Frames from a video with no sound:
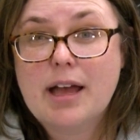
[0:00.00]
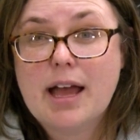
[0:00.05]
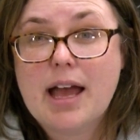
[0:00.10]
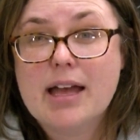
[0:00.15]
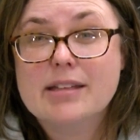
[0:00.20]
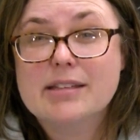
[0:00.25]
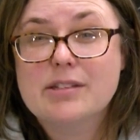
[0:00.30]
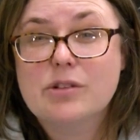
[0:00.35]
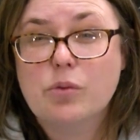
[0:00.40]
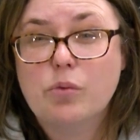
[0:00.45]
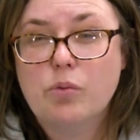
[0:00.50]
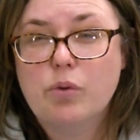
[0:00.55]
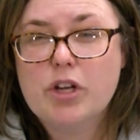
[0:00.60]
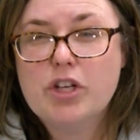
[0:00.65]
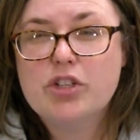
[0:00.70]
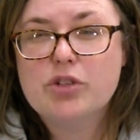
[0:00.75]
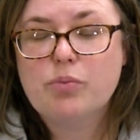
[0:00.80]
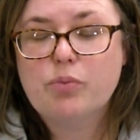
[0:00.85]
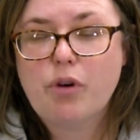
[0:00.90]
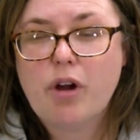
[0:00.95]
as to
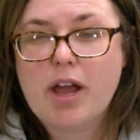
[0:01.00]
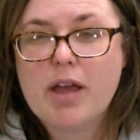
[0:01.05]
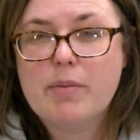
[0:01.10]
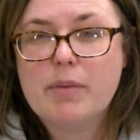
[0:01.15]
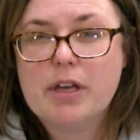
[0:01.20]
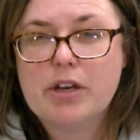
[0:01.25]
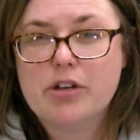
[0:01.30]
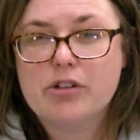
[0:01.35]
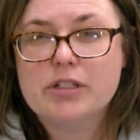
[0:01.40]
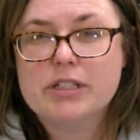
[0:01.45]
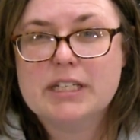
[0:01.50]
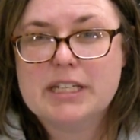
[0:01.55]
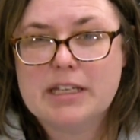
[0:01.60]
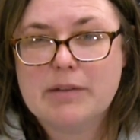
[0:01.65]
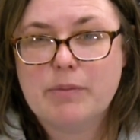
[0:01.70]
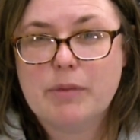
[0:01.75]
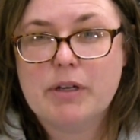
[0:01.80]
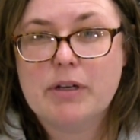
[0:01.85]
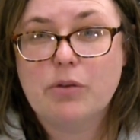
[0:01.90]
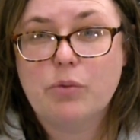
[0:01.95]
which prime inner
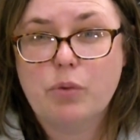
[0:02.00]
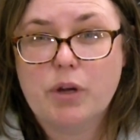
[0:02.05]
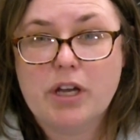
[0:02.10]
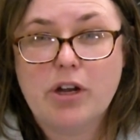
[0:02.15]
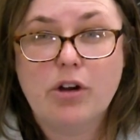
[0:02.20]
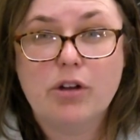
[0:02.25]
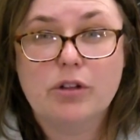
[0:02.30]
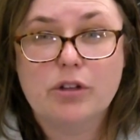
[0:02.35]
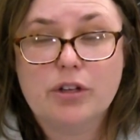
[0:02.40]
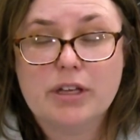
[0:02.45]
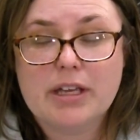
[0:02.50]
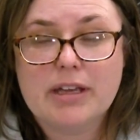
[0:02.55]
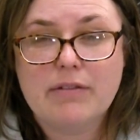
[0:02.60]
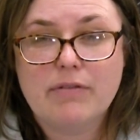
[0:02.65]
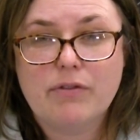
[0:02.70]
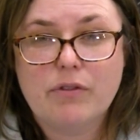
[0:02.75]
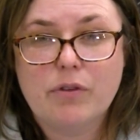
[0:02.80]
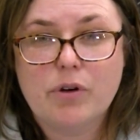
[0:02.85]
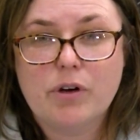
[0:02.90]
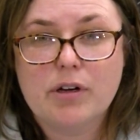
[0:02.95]
demon we are looking
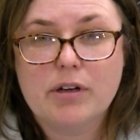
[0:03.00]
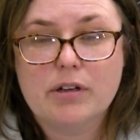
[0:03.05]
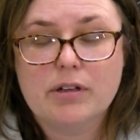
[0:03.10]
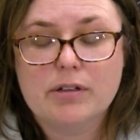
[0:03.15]
for.